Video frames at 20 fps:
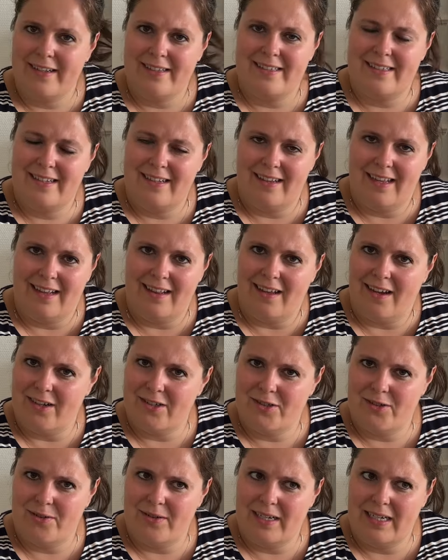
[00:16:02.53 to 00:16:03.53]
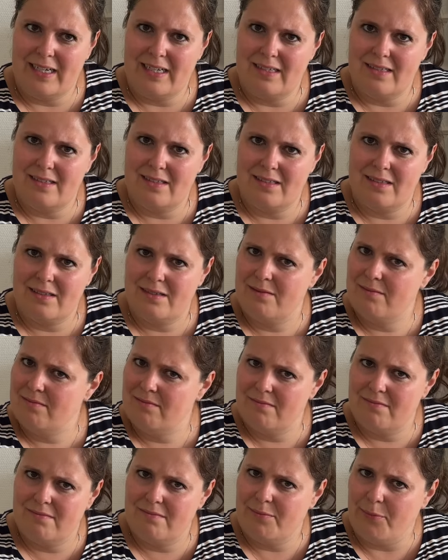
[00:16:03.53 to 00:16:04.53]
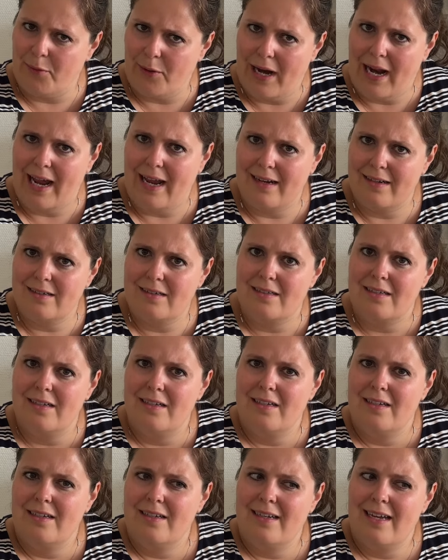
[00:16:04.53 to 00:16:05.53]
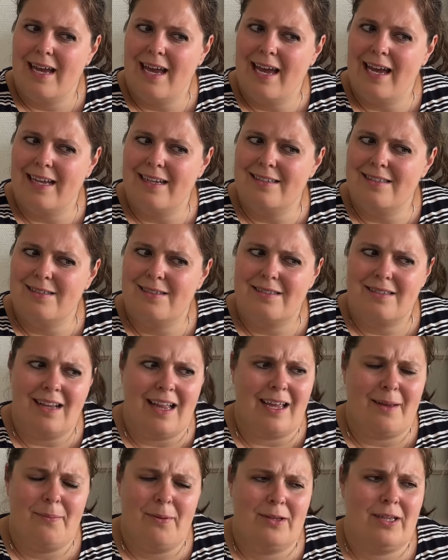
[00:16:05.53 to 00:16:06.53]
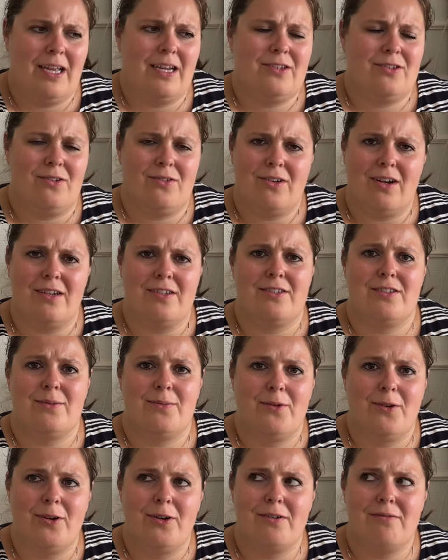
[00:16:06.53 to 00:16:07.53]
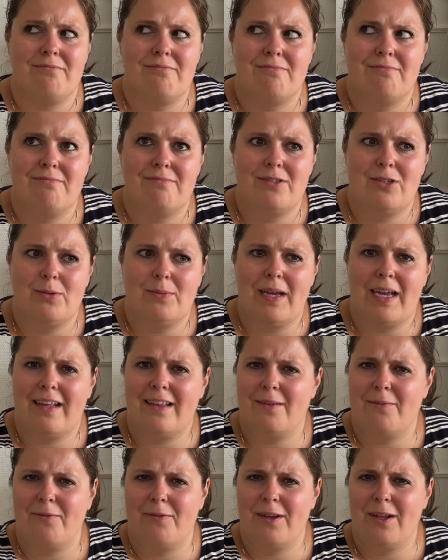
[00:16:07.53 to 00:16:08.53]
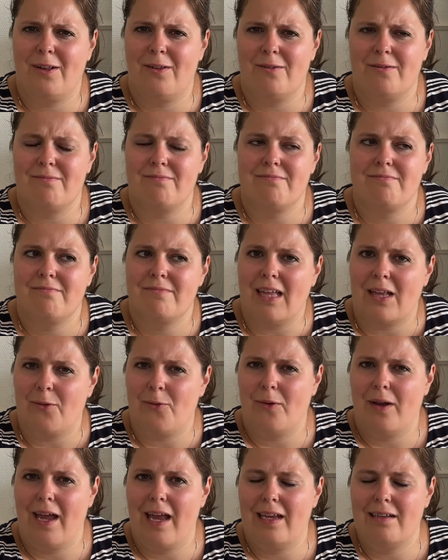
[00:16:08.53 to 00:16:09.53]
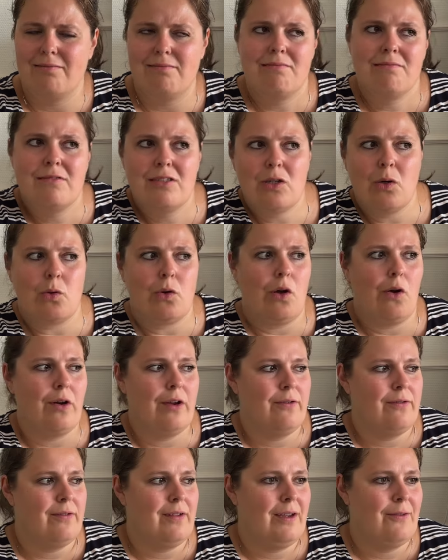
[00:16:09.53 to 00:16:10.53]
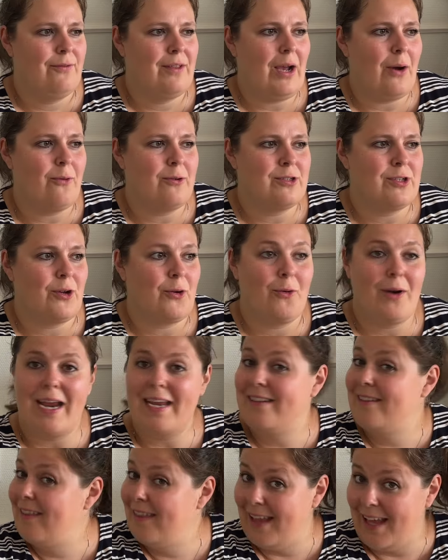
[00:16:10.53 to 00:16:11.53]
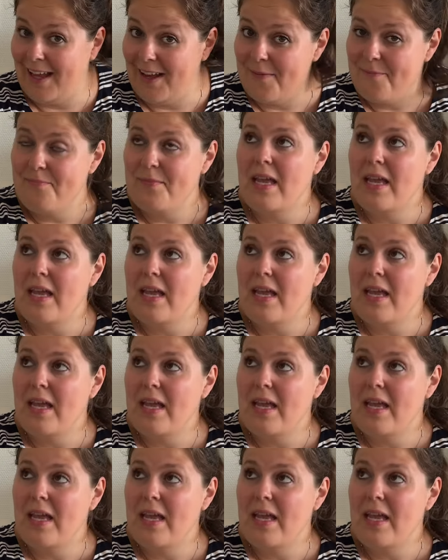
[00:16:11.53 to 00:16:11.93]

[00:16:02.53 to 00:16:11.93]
is still a luxury brand and like potential customer you make them feel that way. Don't know if, if that was a great thing.